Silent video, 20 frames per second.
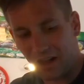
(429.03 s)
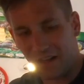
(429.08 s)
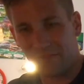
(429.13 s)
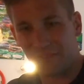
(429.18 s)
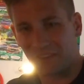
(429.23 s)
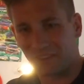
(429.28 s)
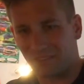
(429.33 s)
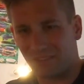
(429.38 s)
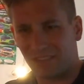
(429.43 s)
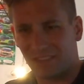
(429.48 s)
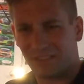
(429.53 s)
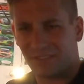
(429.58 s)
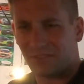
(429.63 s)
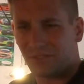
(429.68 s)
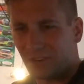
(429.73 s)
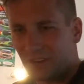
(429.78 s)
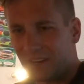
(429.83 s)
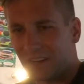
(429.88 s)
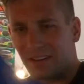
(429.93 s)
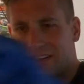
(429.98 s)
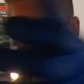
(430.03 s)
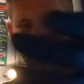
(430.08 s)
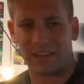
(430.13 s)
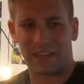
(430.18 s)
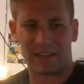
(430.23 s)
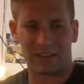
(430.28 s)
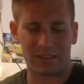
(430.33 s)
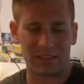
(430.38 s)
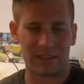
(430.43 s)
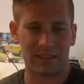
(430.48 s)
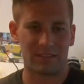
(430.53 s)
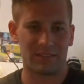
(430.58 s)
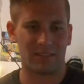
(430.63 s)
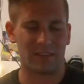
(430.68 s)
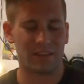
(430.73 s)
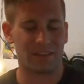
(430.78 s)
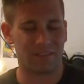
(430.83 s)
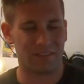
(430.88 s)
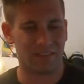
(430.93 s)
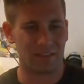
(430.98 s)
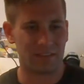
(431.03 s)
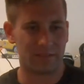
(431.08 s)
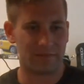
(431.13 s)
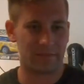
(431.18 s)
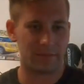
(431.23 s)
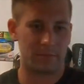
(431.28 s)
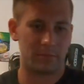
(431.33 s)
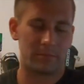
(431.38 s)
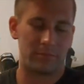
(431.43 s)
obviously you're trying not to act like it's on. Duh.